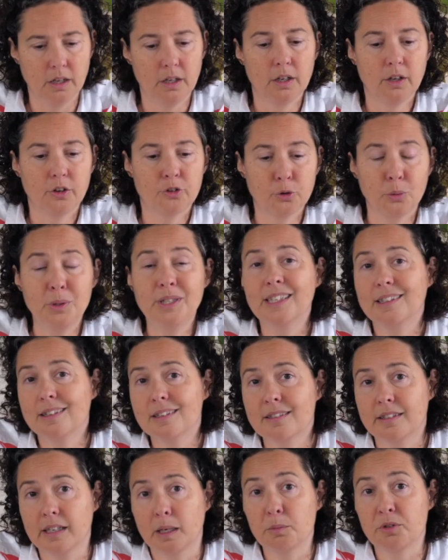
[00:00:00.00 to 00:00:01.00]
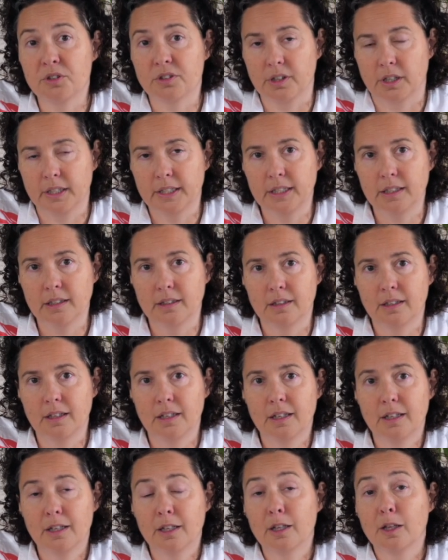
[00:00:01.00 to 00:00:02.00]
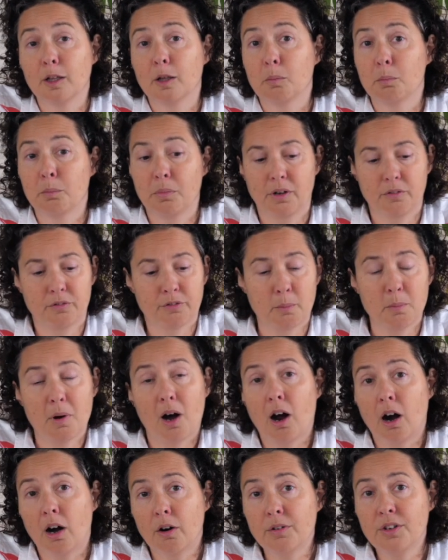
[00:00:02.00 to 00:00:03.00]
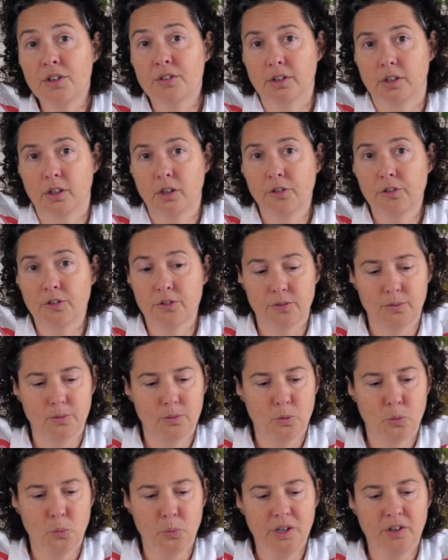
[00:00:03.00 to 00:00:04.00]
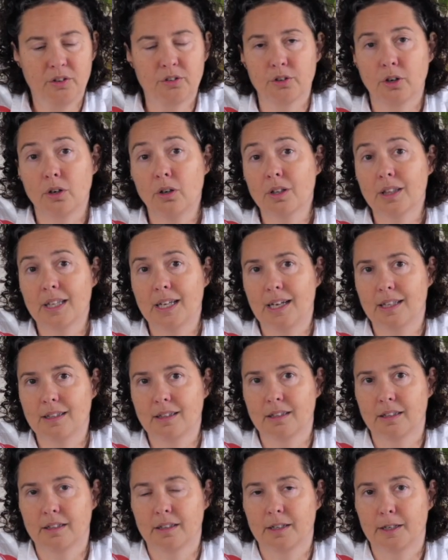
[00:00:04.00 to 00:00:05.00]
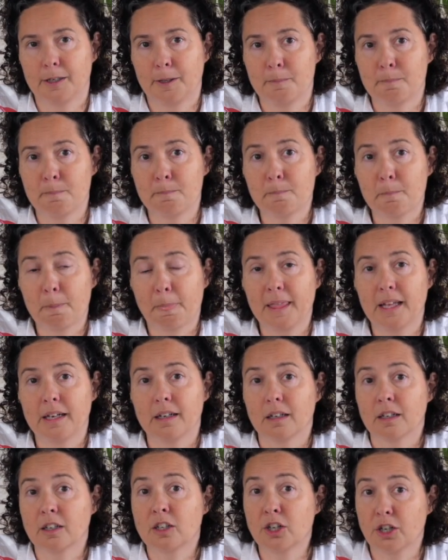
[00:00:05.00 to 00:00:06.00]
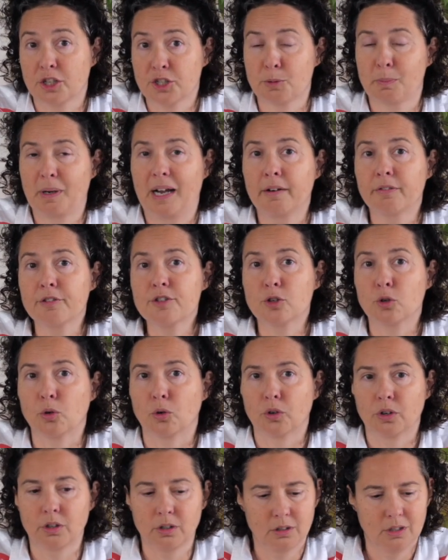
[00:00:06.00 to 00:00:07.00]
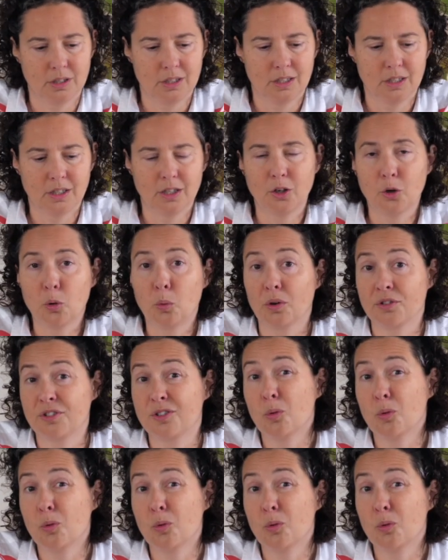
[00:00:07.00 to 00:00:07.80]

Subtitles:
So we did the same study, but from our results, we saw that the Customer Effort Score was the